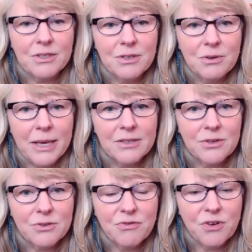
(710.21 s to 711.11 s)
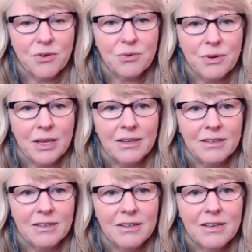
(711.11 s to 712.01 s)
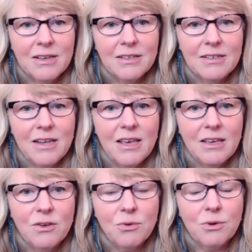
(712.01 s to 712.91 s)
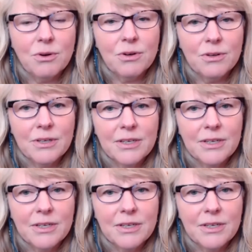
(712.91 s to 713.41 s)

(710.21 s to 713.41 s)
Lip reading: to answer the phone and take your